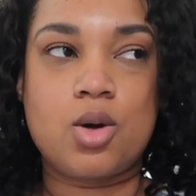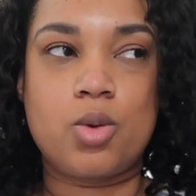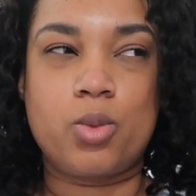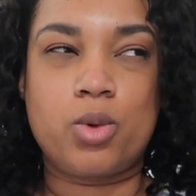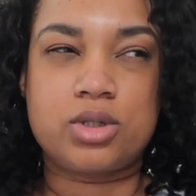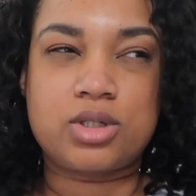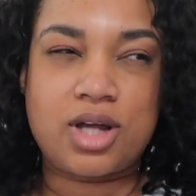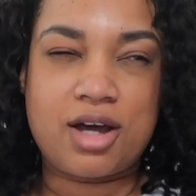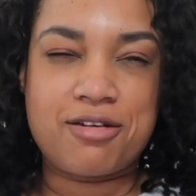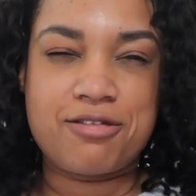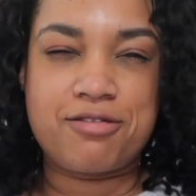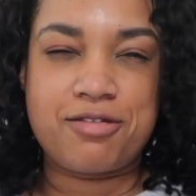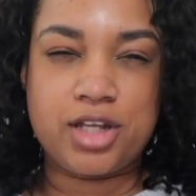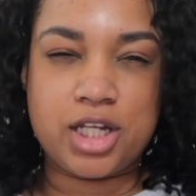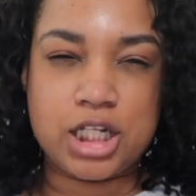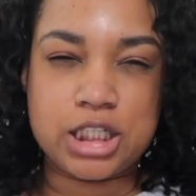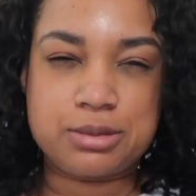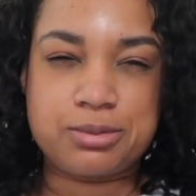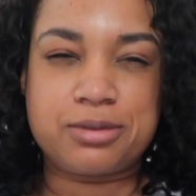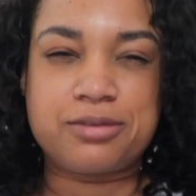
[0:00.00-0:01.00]
well not
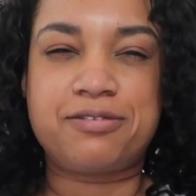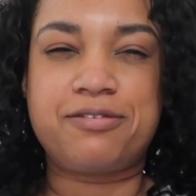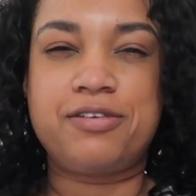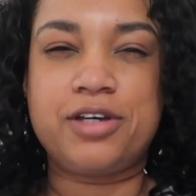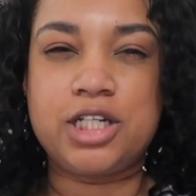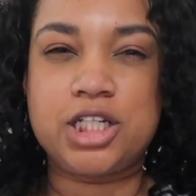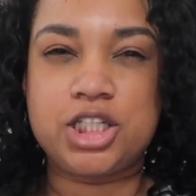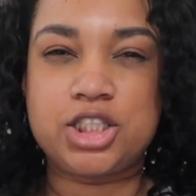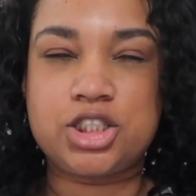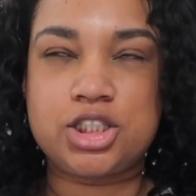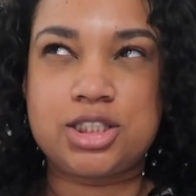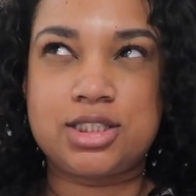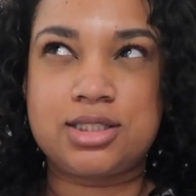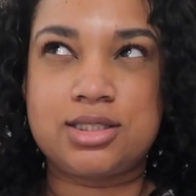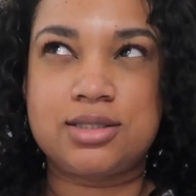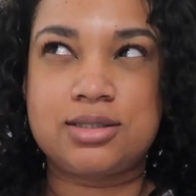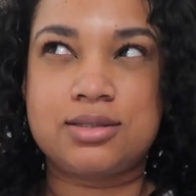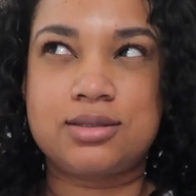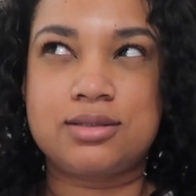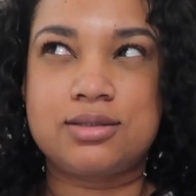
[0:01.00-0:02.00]
finished but finished